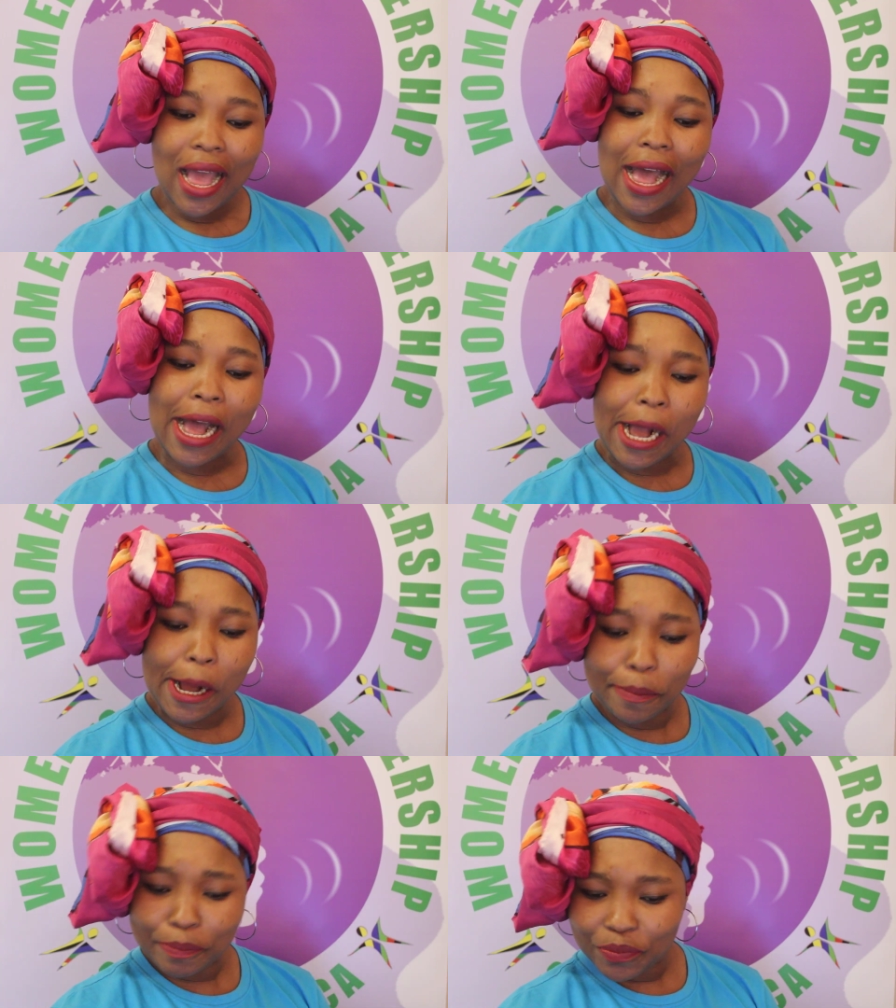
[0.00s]

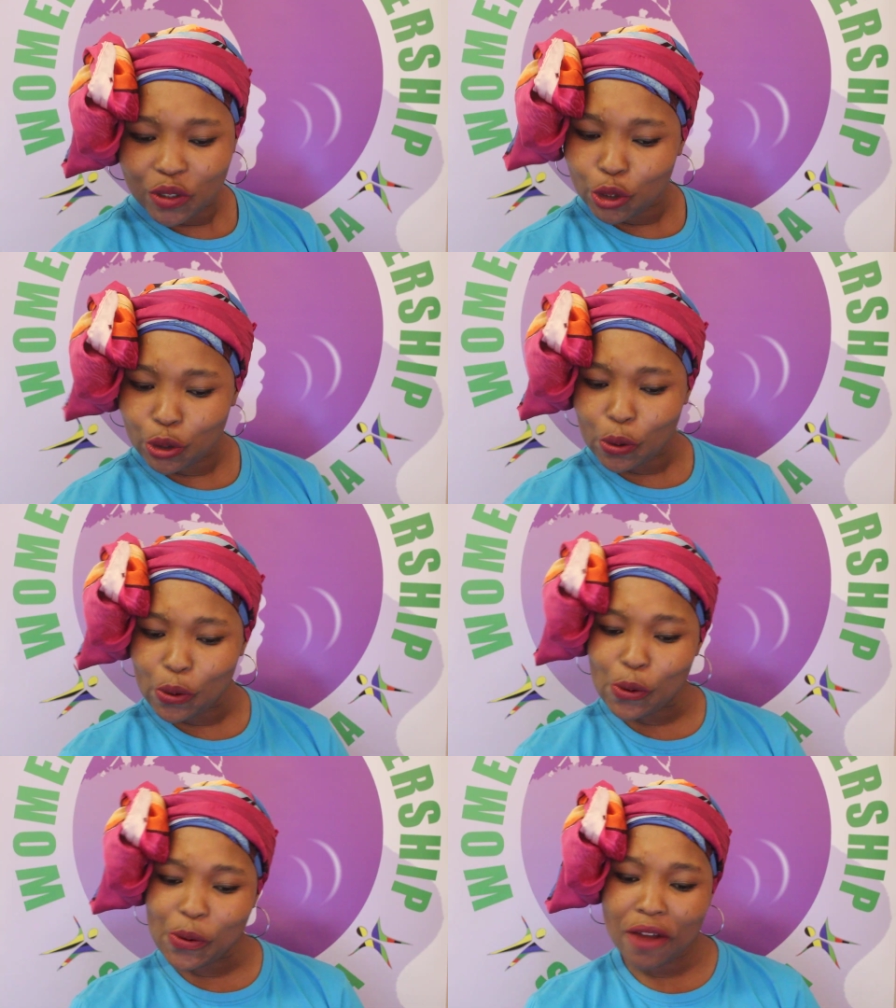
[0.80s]
Um,
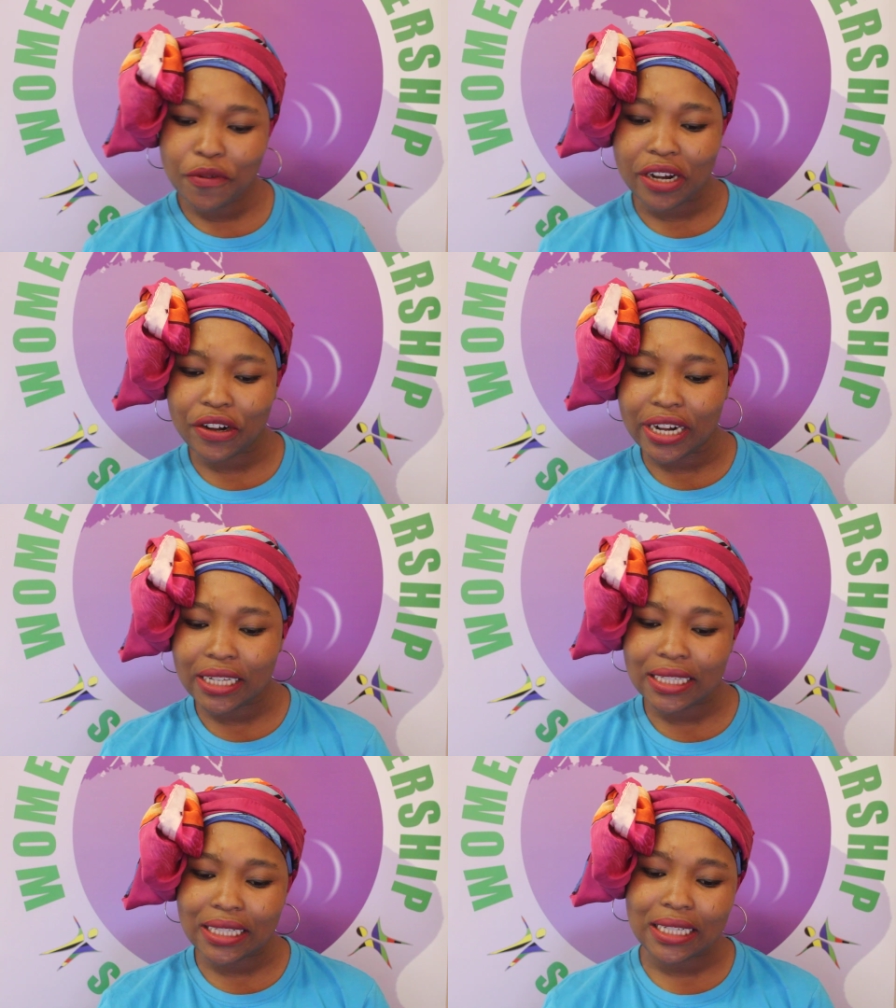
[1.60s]
shoo, have we
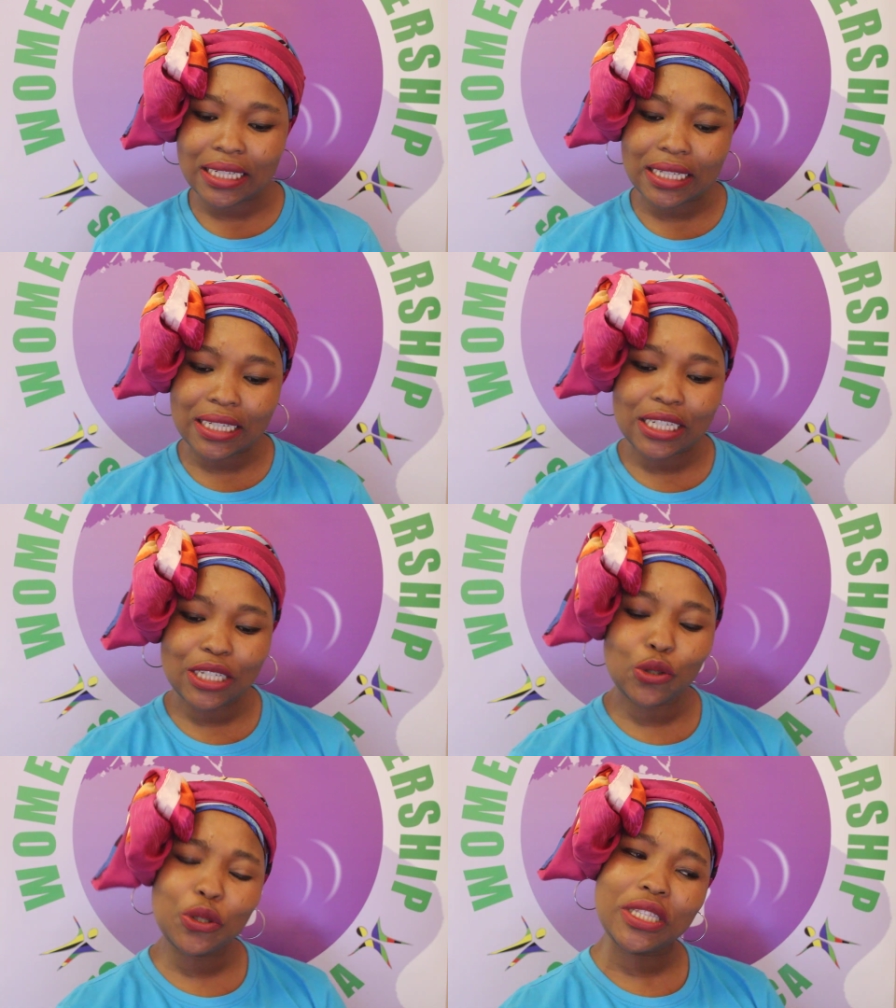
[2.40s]

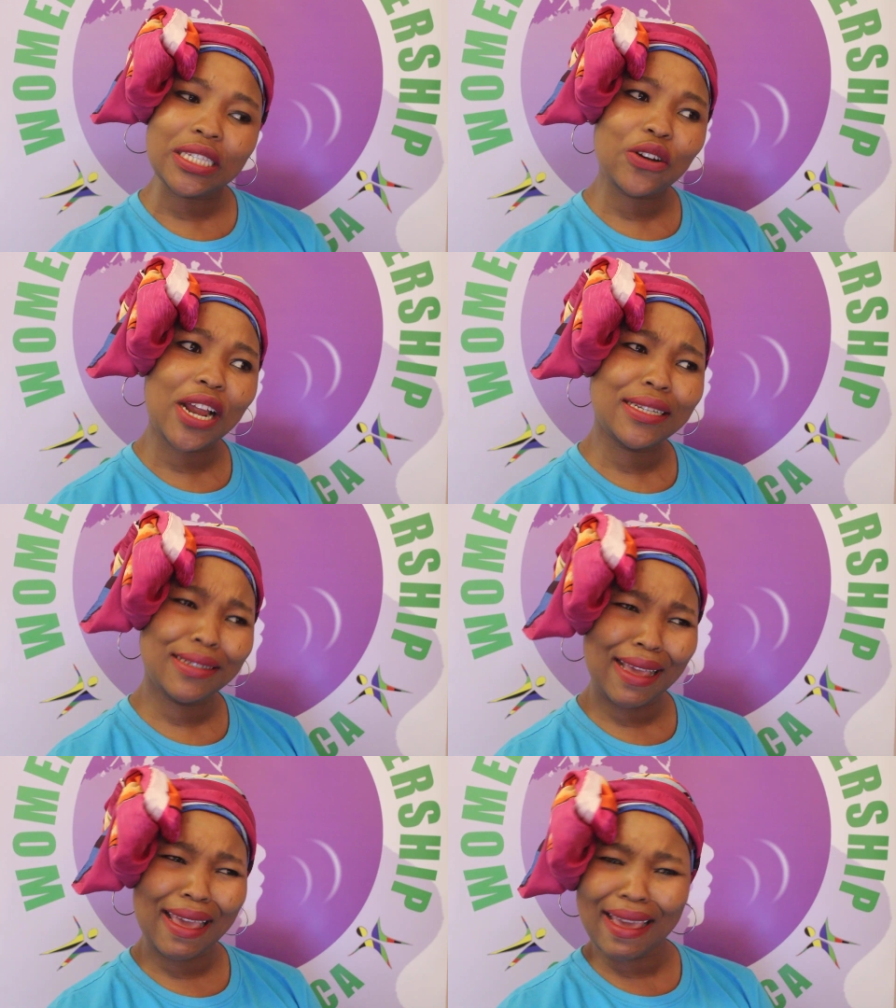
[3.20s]
increased due to this grant?
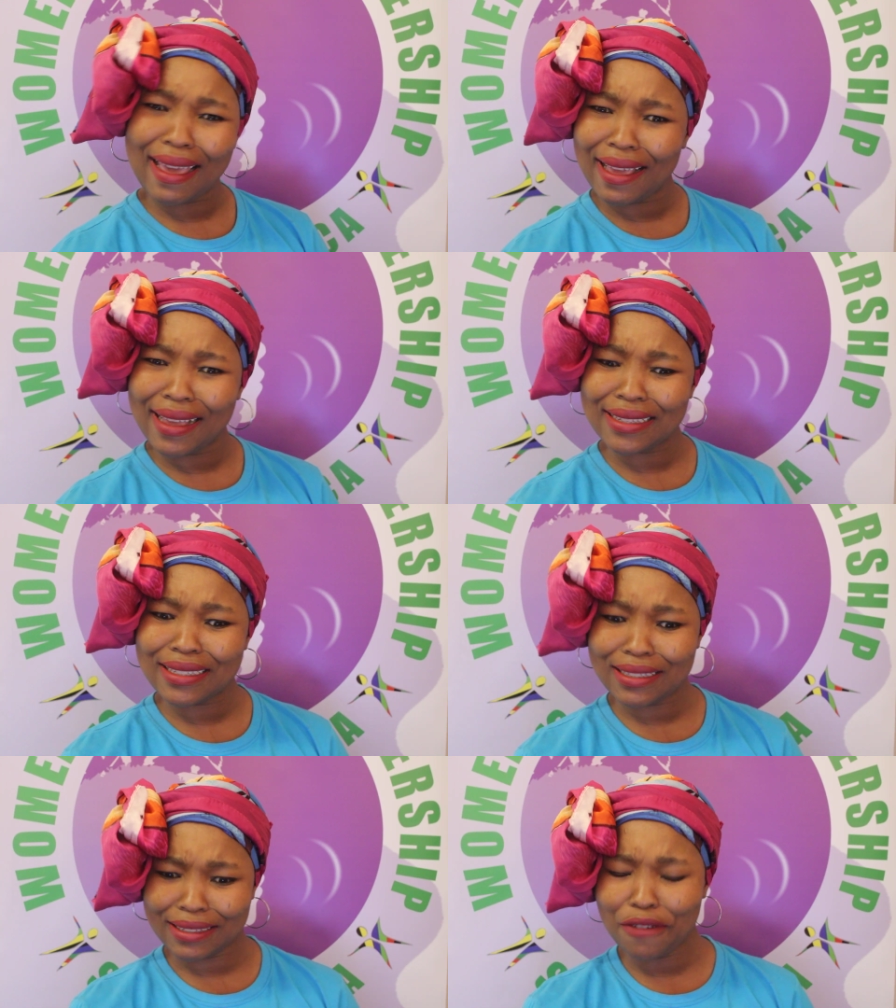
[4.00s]
Yeah.
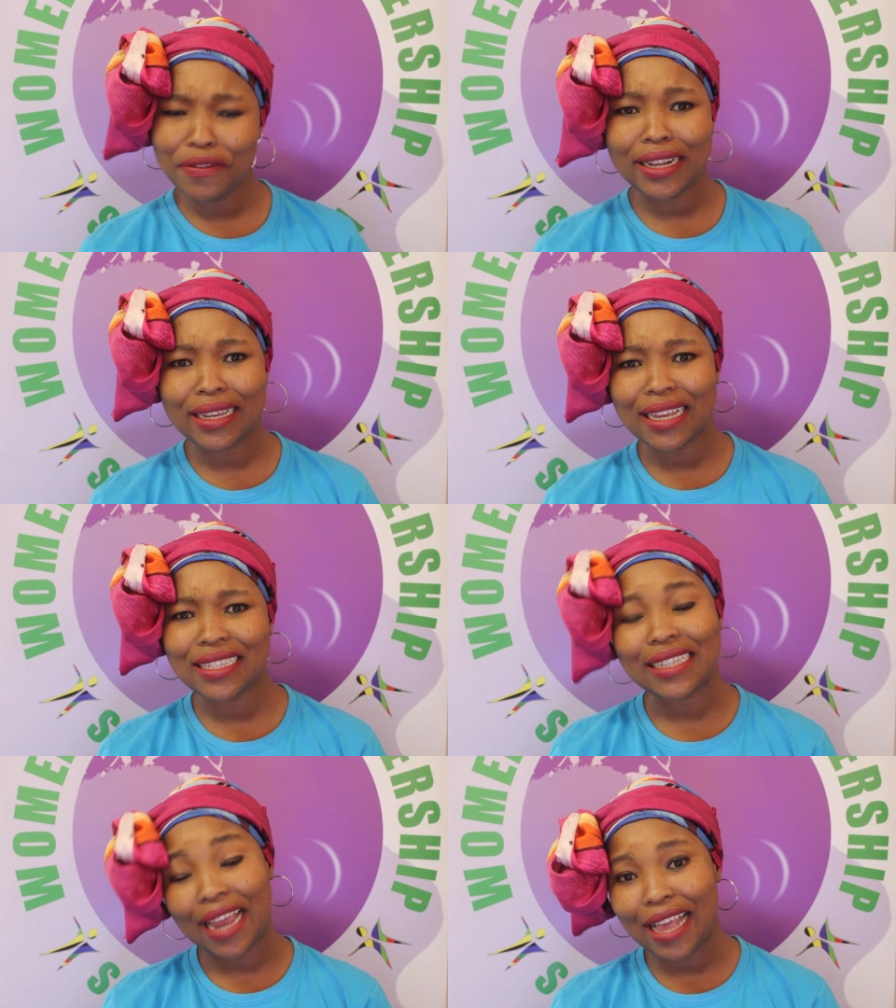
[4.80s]
Yes, definitely.
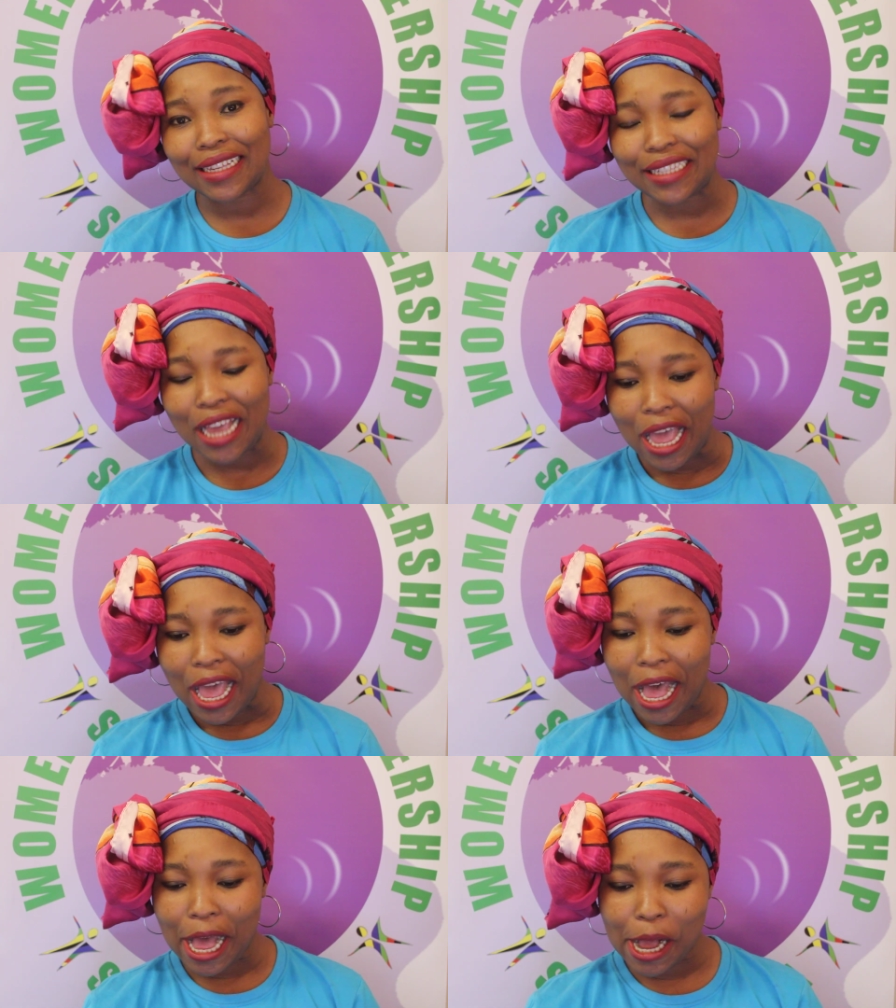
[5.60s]
Yes, it has.
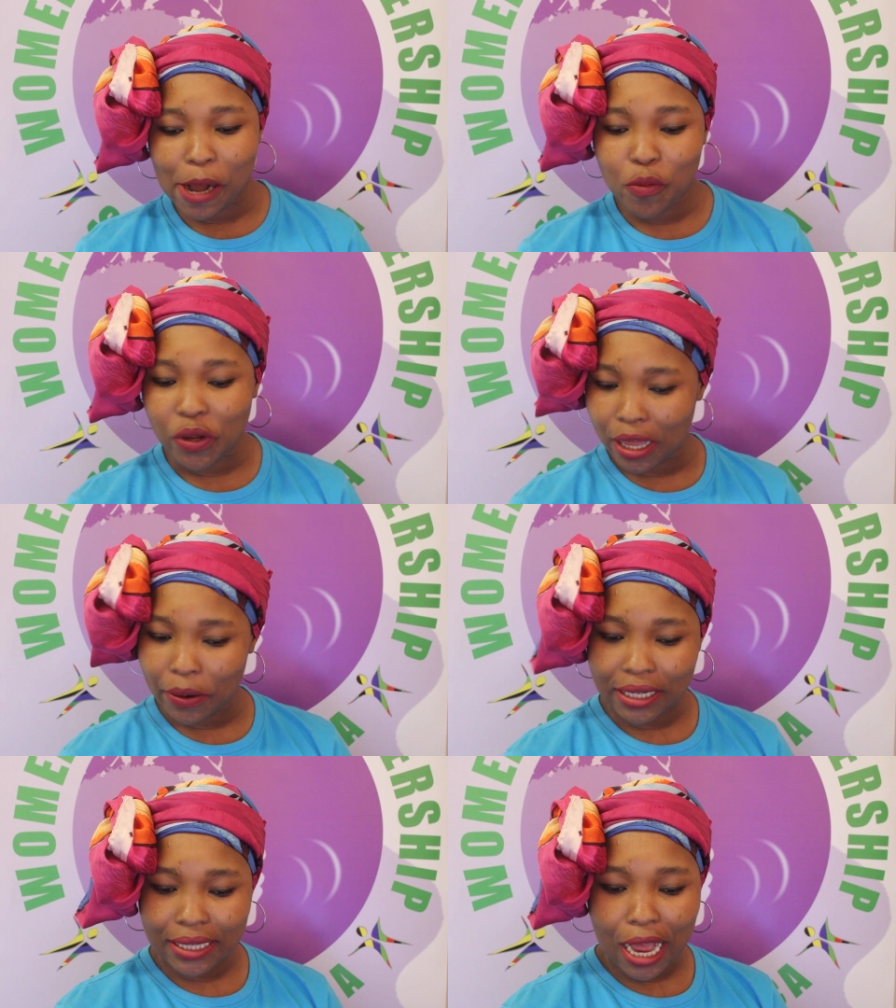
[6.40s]
Um,
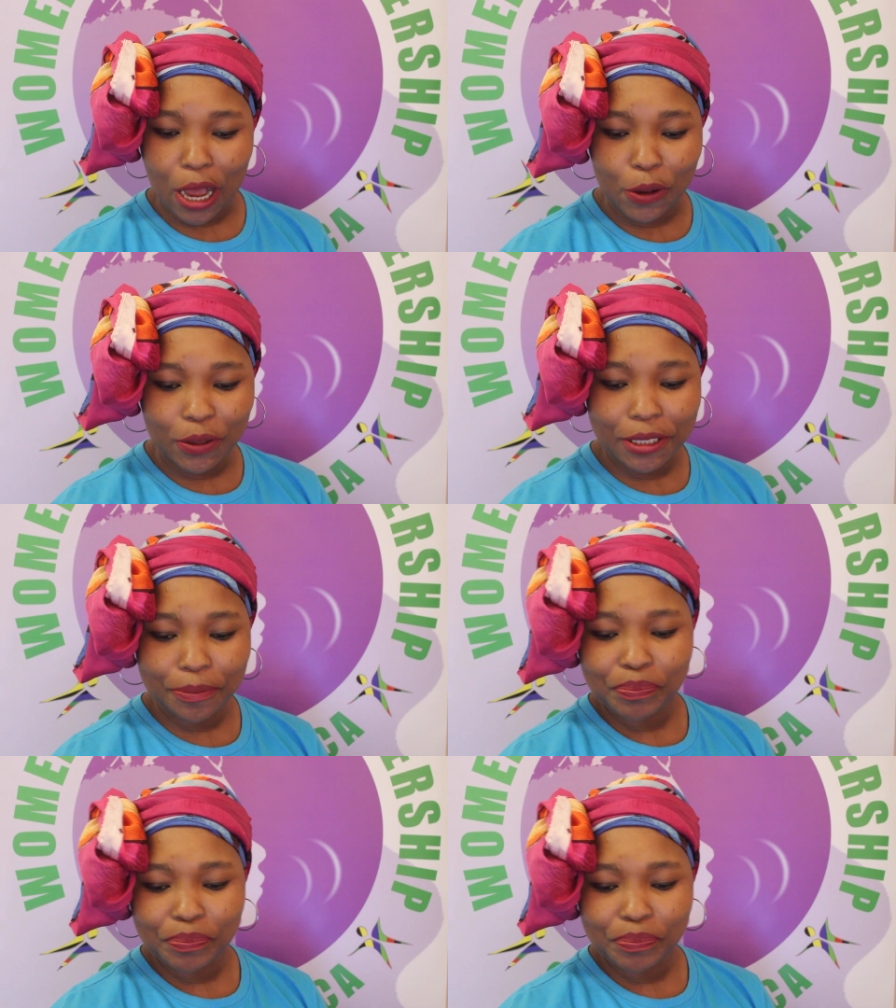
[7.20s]
without a doubt.